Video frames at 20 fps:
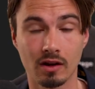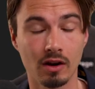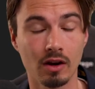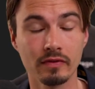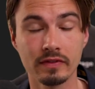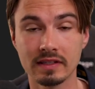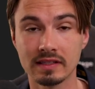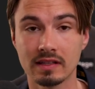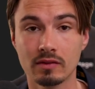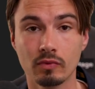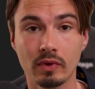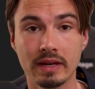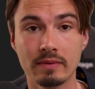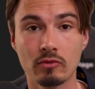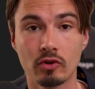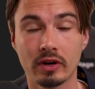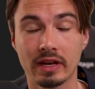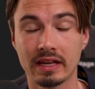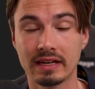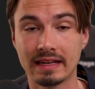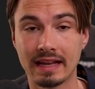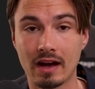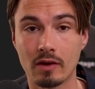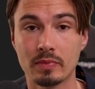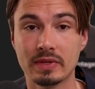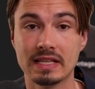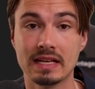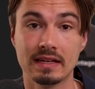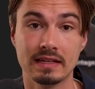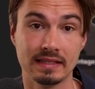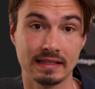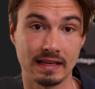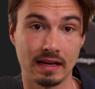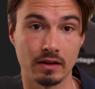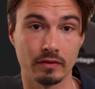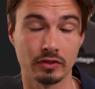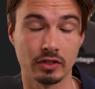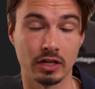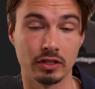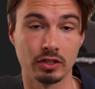All of this and way more can now be done inside
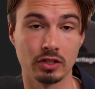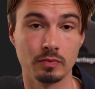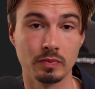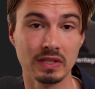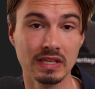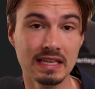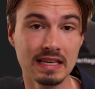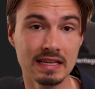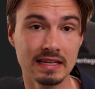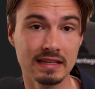of ChatGPT,